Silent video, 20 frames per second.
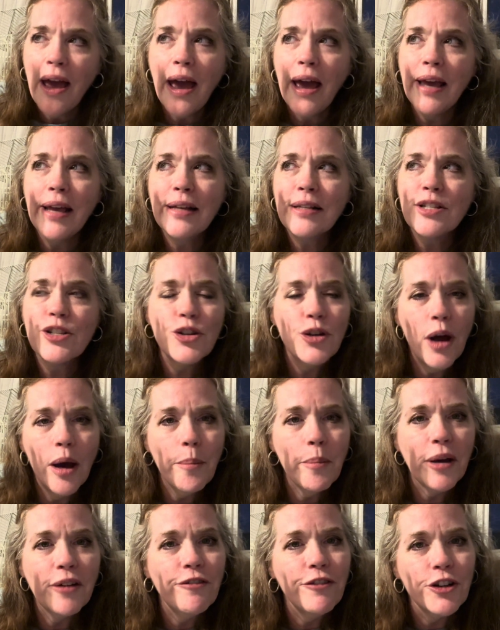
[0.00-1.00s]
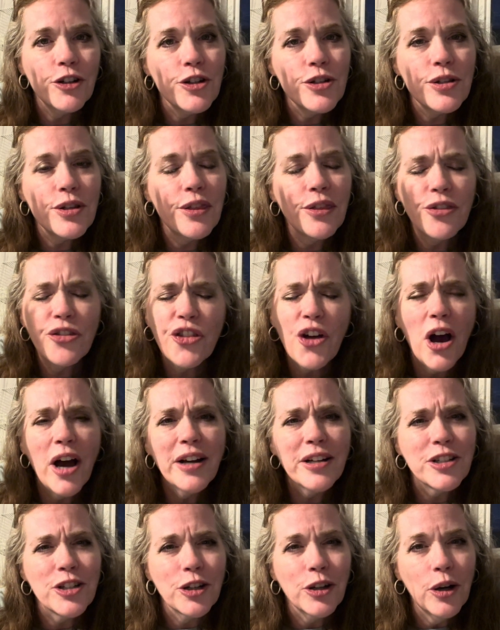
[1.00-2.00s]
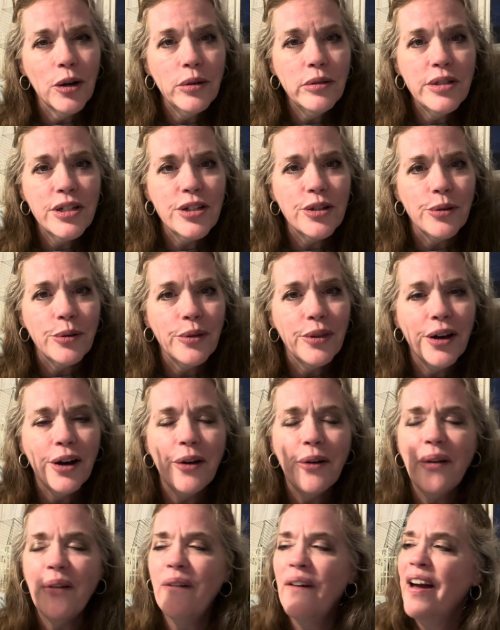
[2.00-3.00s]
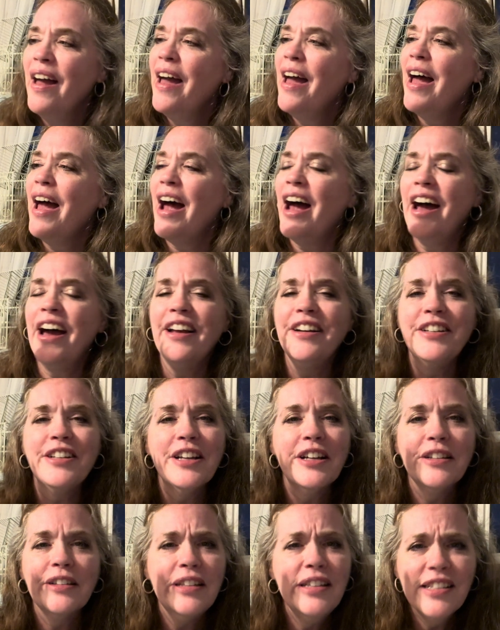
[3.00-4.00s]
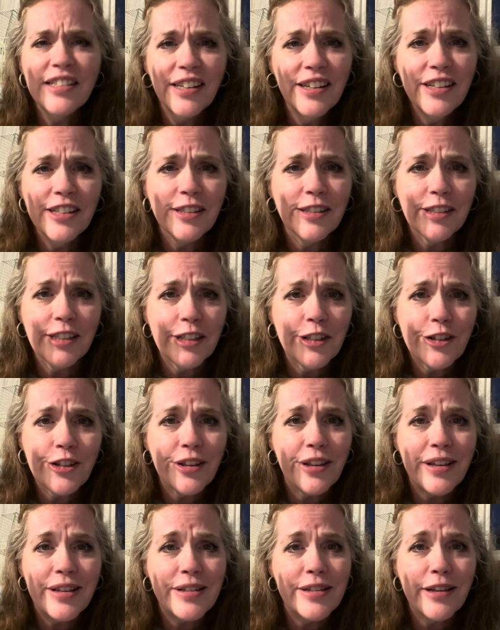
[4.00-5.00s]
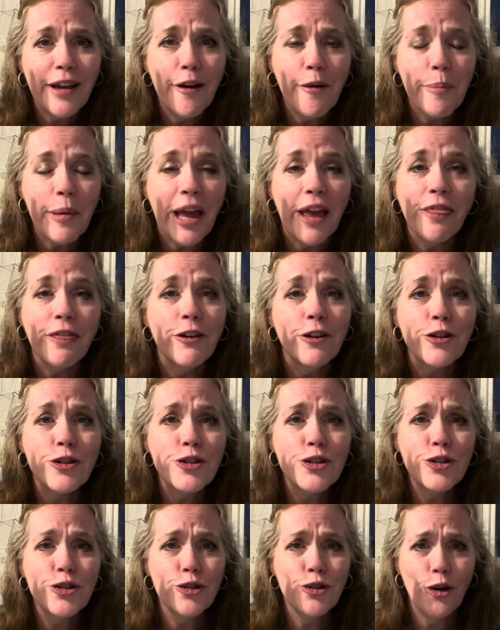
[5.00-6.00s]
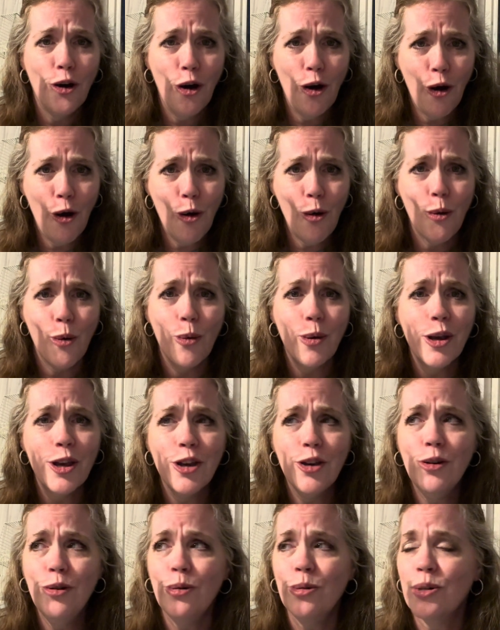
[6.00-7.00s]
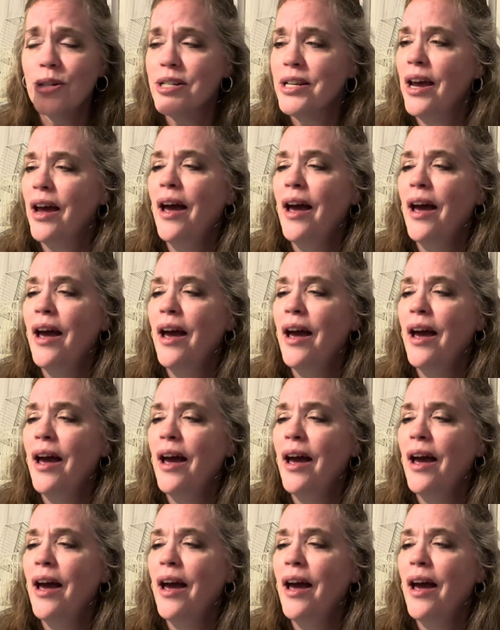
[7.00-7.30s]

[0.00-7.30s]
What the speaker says: It's not my first thought to go to though, and Lisa has stitched these up and they're so cute.